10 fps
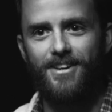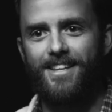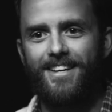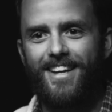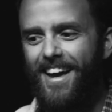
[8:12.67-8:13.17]

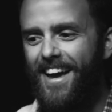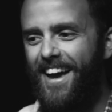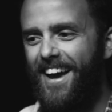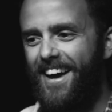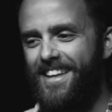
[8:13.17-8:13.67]
I think
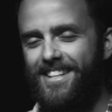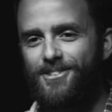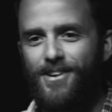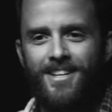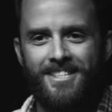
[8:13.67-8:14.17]

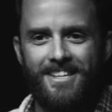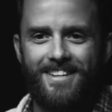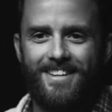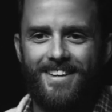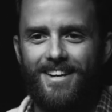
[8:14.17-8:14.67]
that's
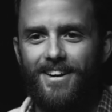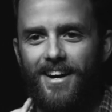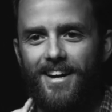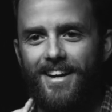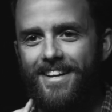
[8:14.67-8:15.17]
crazy.
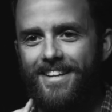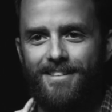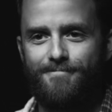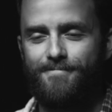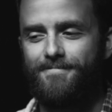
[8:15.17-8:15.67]

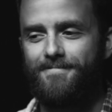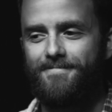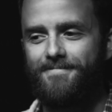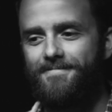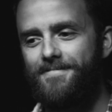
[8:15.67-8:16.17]
I
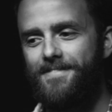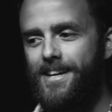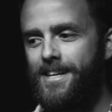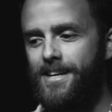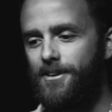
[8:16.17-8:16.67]

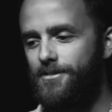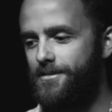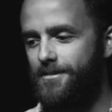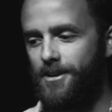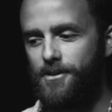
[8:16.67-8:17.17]

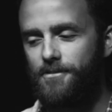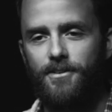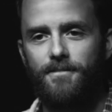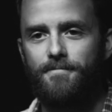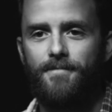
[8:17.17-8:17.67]
was going
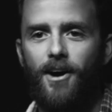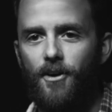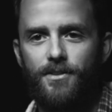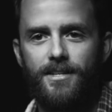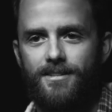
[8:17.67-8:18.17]
for
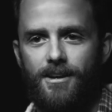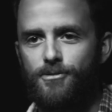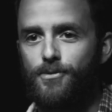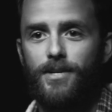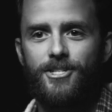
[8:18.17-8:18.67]
all these, I
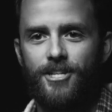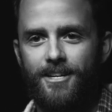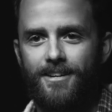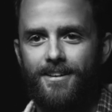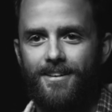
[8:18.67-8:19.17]
was
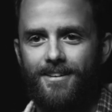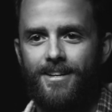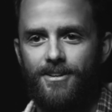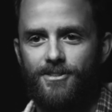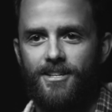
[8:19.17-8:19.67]
reaching,
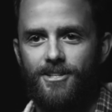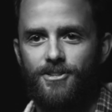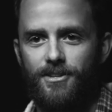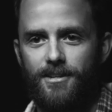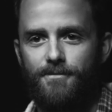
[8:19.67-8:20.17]

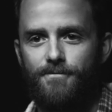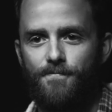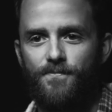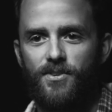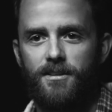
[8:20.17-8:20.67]
essentially
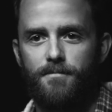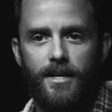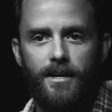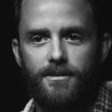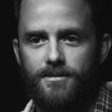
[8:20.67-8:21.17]
for
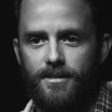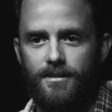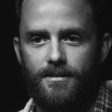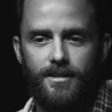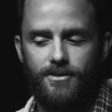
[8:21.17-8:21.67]
something else,
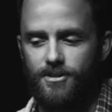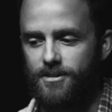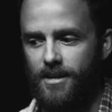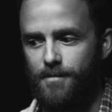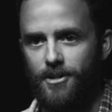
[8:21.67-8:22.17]
and, it just came